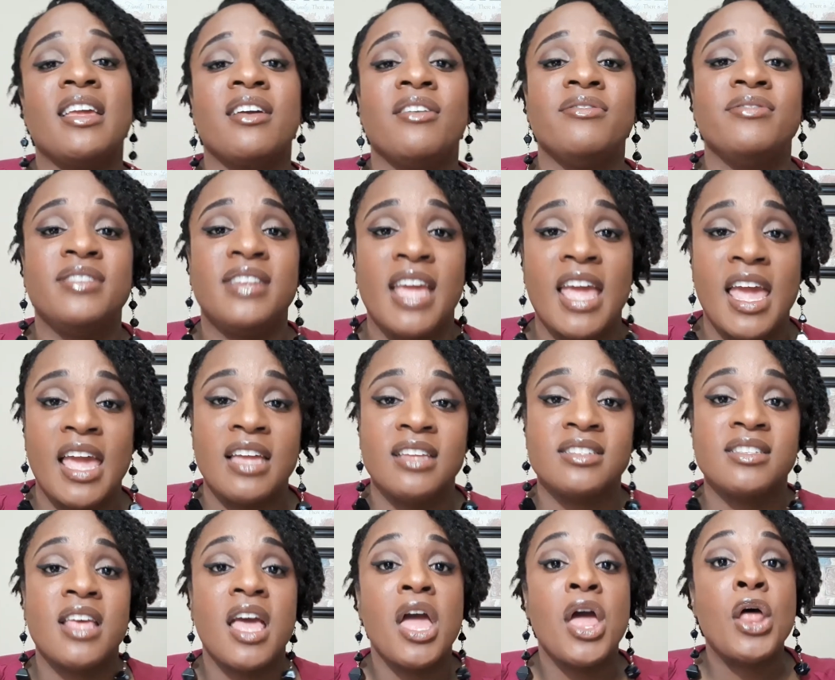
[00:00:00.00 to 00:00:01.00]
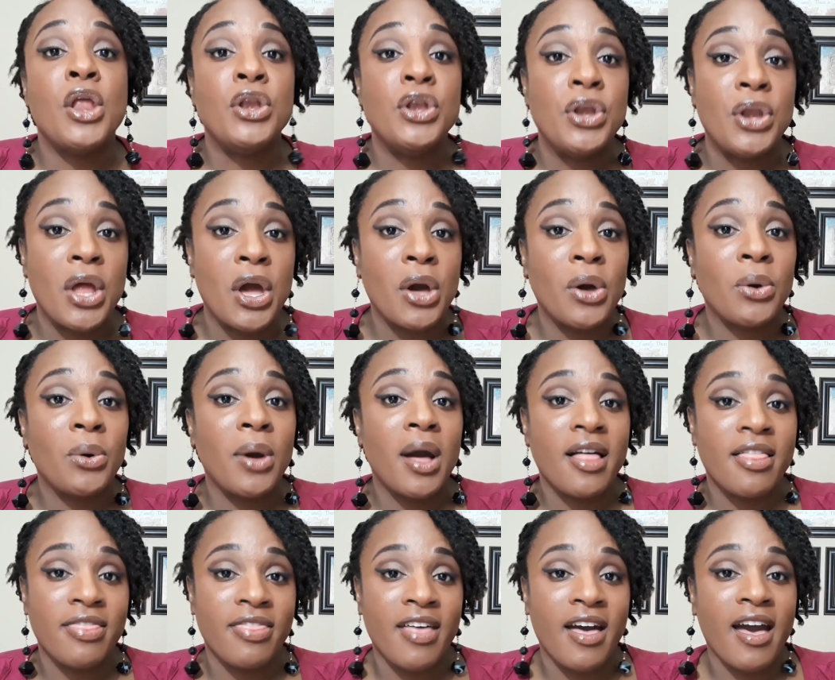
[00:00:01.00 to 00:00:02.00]
of days. Know
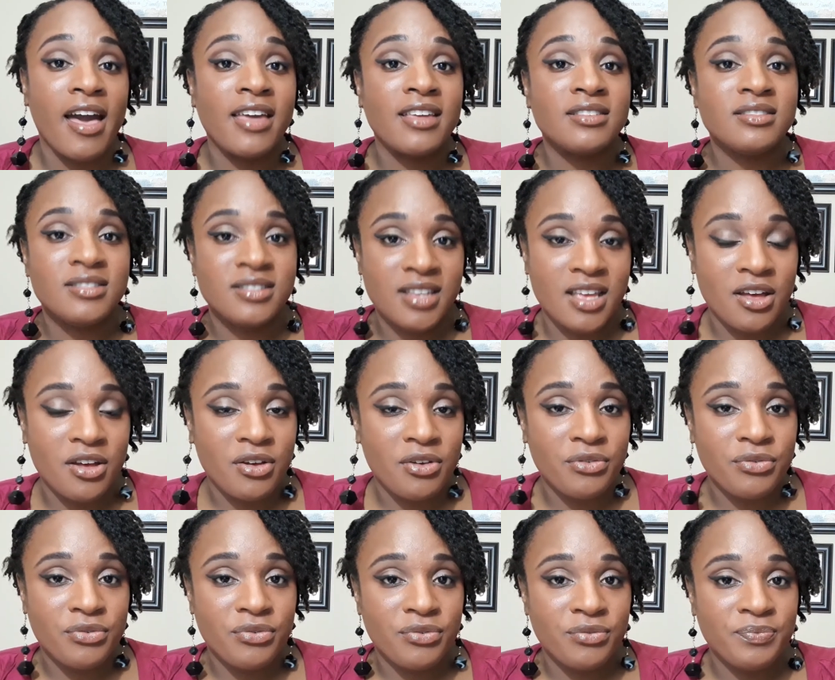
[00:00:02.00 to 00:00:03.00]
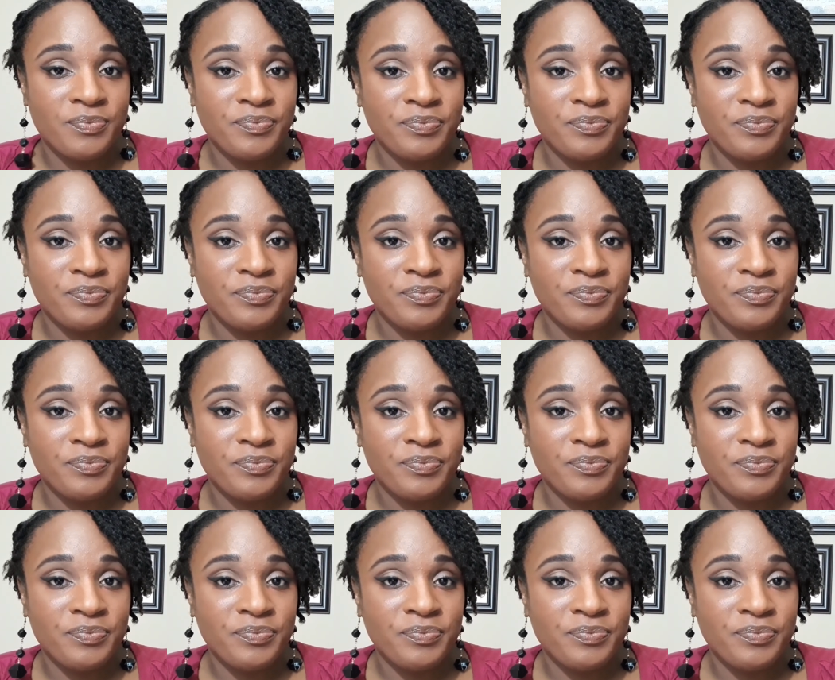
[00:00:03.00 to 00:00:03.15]
thyself.